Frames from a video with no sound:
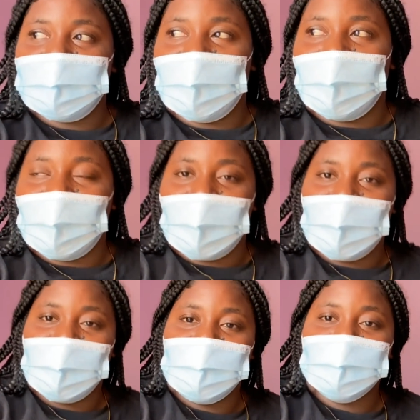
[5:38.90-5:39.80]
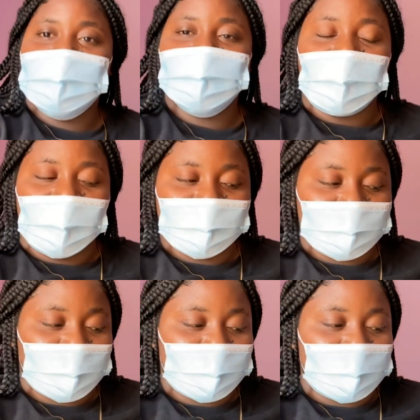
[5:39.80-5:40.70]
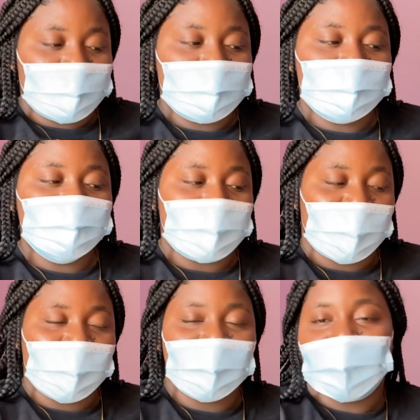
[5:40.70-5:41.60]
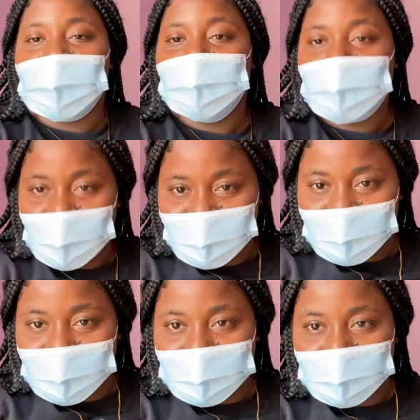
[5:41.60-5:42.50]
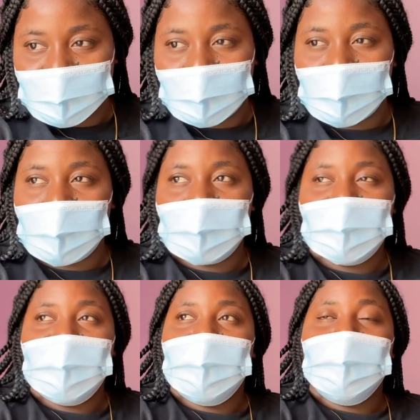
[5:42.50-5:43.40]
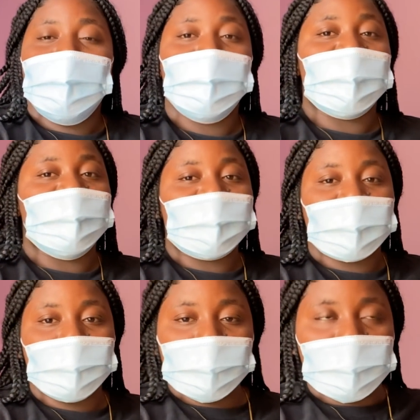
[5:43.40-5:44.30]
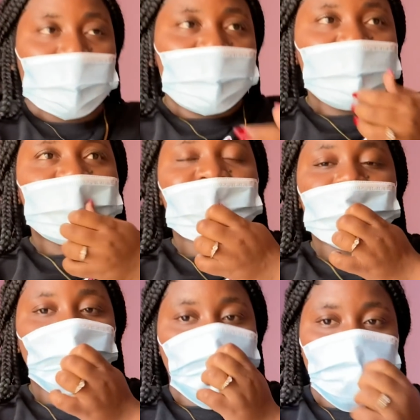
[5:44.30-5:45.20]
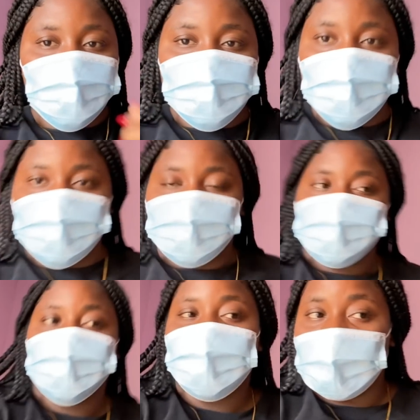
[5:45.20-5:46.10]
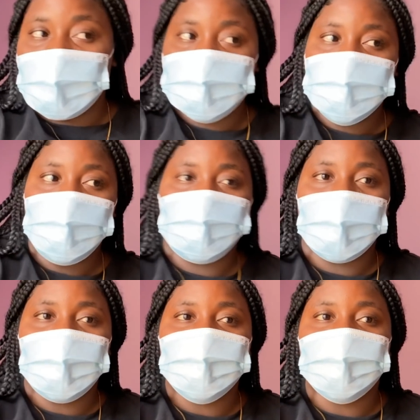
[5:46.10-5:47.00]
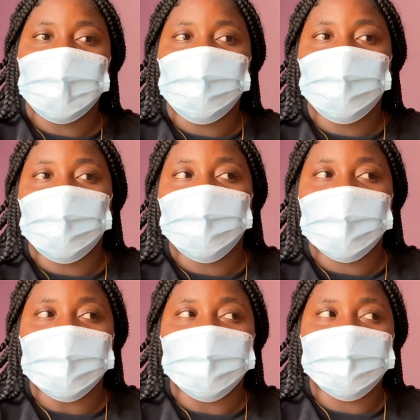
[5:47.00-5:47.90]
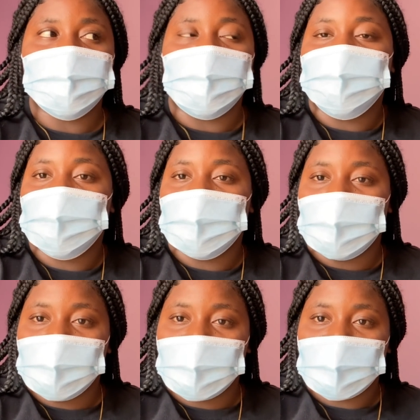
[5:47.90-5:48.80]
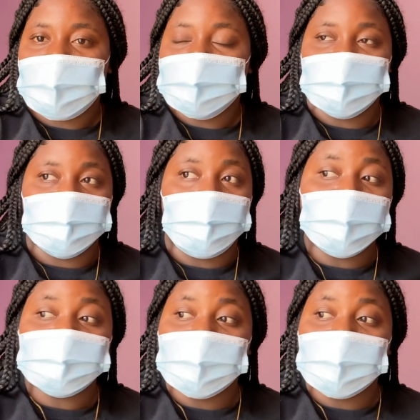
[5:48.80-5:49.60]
I'm starting my business. Me never did ready to say it yet because me did want to wait until it more organized because the picture